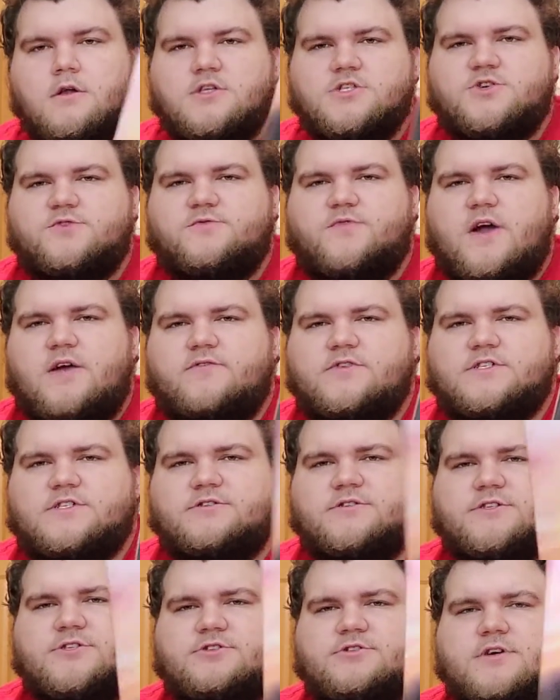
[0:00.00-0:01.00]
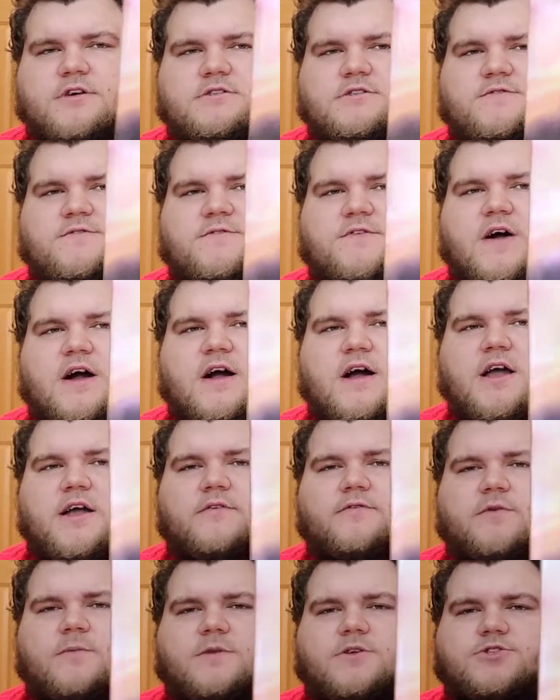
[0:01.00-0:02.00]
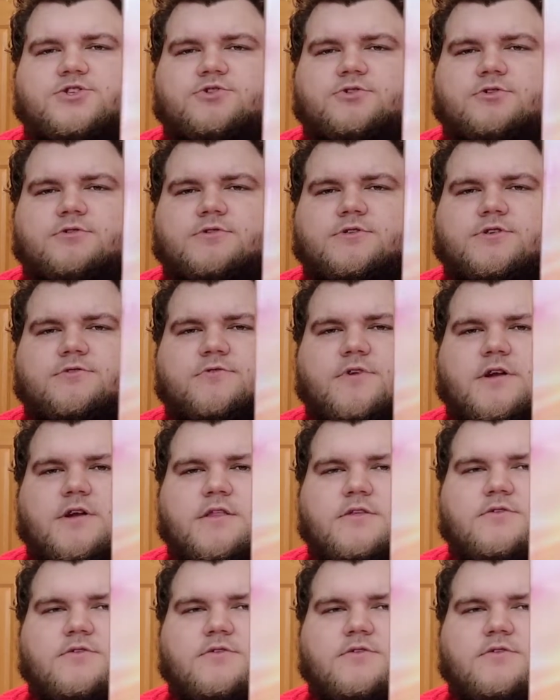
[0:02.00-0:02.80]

Survivor Series 2005 from the Joe Louis Arena,